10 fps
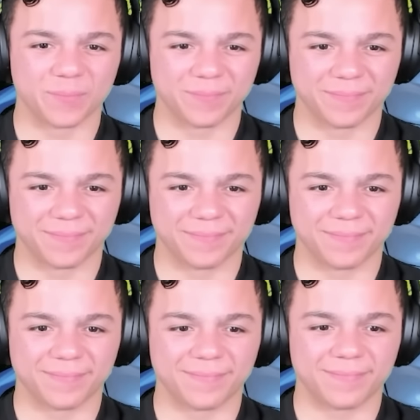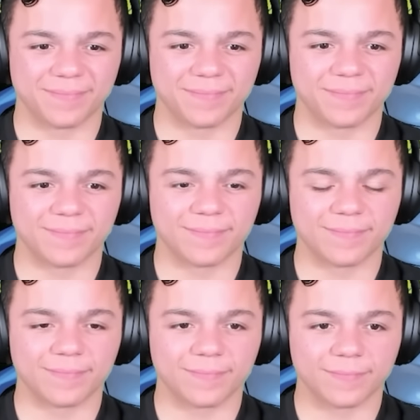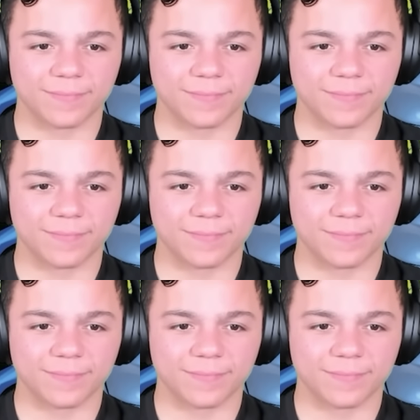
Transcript: No one is speaking in this clip.